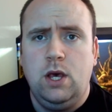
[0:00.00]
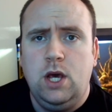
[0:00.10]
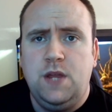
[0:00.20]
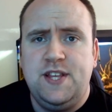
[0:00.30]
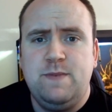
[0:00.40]

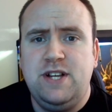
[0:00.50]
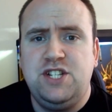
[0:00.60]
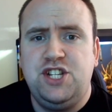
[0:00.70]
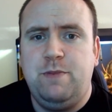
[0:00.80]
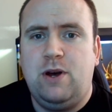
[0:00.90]
This measures
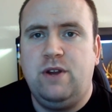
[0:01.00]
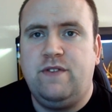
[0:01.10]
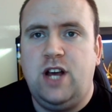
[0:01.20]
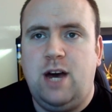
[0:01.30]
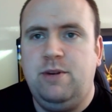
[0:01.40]
the amount of
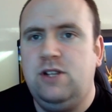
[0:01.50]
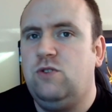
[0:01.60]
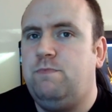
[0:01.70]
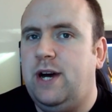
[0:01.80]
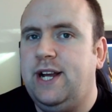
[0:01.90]
carbonates or
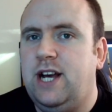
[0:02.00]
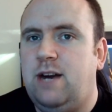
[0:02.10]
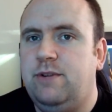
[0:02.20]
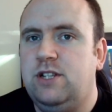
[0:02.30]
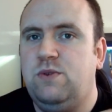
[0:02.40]

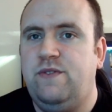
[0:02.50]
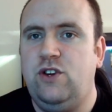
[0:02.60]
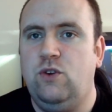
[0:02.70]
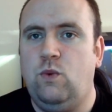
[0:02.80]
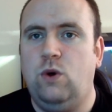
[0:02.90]
bicarbonates within
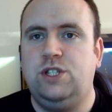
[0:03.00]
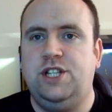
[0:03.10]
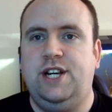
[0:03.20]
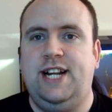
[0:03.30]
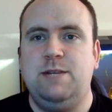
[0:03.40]
your water,
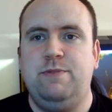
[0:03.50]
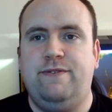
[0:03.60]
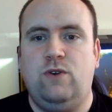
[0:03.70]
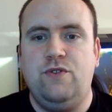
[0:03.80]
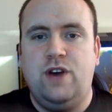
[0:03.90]
and as
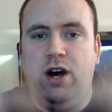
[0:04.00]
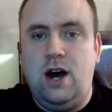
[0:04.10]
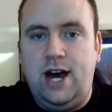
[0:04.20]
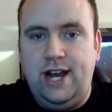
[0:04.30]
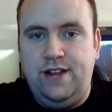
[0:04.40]
before, the
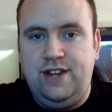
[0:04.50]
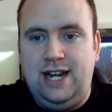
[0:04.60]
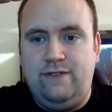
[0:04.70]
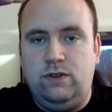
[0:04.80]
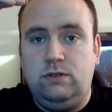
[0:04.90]
higher the
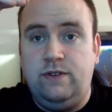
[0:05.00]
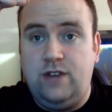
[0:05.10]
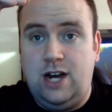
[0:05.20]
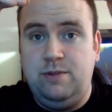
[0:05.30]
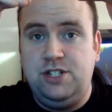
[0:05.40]
level of
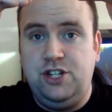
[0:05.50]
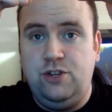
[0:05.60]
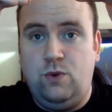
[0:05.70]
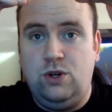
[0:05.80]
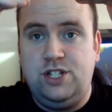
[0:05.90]
carbonates in your
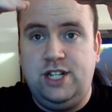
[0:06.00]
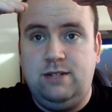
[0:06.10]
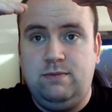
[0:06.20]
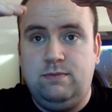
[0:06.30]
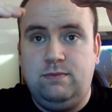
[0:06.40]
water,
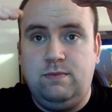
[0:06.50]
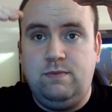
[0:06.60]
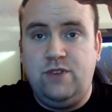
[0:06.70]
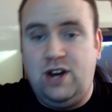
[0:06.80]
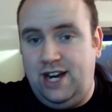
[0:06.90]

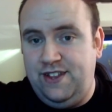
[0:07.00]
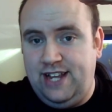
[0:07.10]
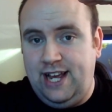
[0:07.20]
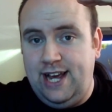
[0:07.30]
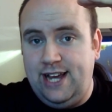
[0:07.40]
the higher the
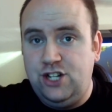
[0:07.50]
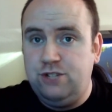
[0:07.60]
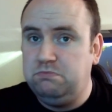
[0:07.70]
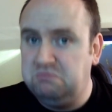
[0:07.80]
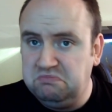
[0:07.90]
KH.
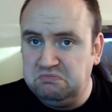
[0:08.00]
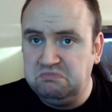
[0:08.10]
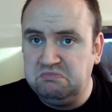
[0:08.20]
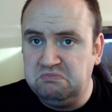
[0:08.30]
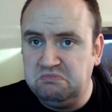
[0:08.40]

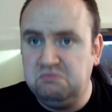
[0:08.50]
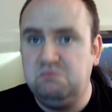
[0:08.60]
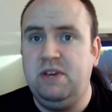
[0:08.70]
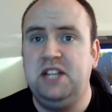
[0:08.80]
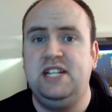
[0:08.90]

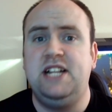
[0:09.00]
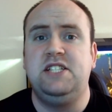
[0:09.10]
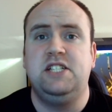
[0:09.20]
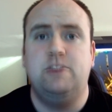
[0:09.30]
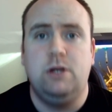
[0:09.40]
Makes sense,
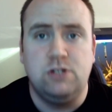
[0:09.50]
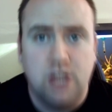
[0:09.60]
I suppose.